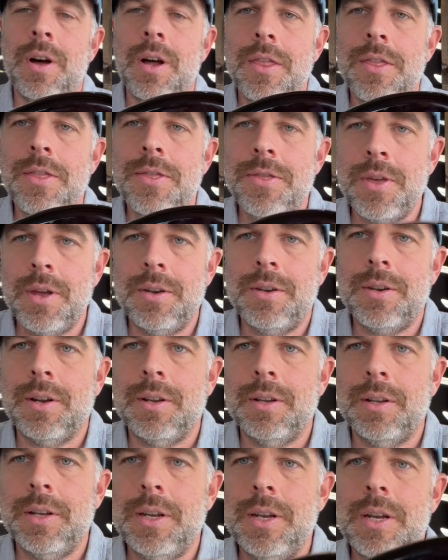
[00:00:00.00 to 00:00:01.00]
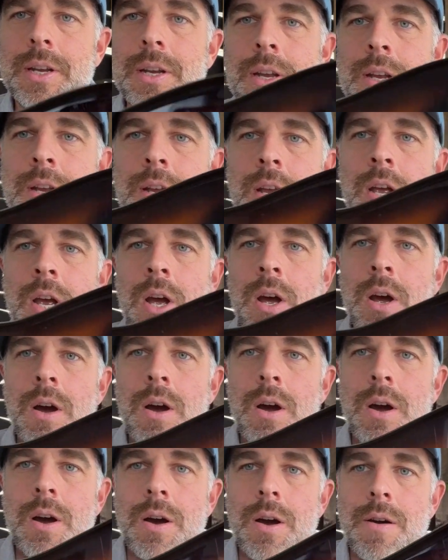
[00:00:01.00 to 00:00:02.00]
authentically
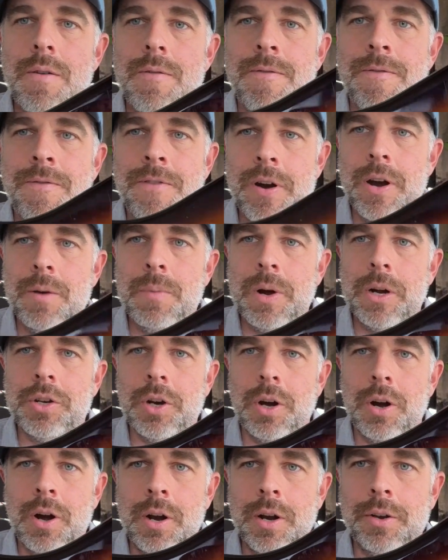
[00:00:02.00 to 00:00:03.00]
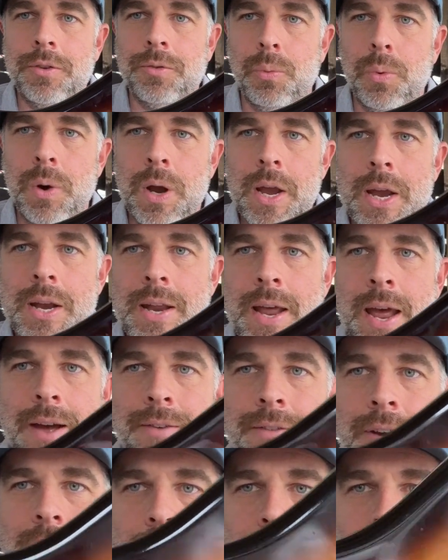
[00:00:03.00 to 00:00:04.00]
very much on its way to
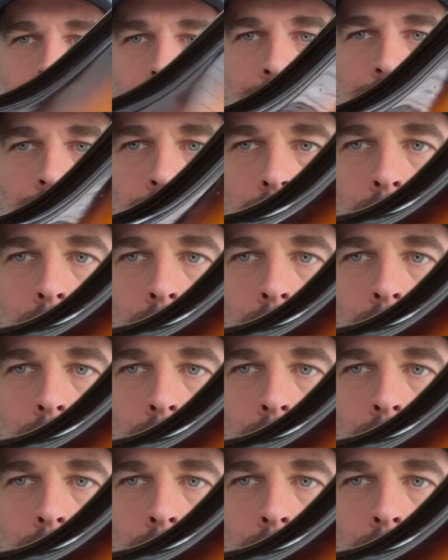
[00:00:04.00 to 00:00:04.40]
having a nice